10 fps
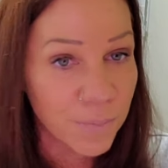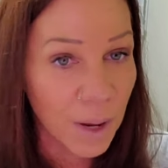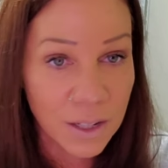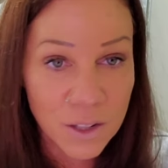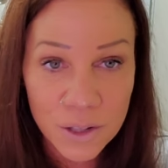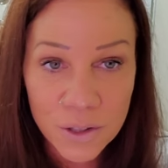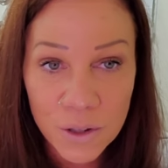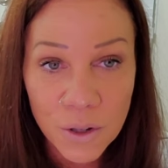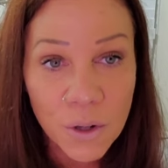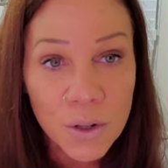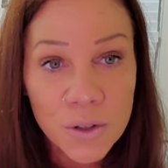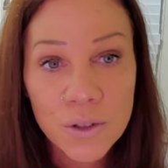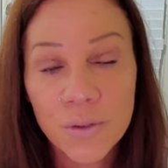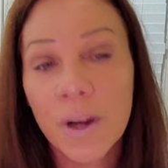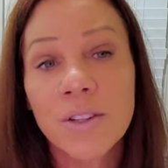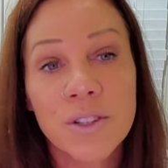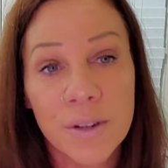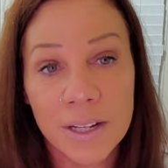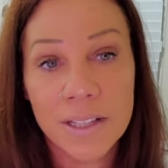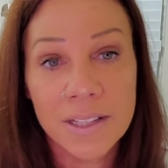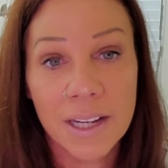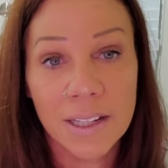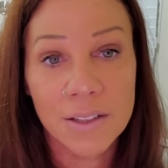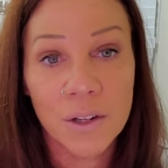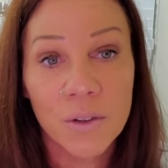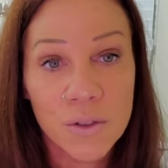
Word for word: and just trust your instinct.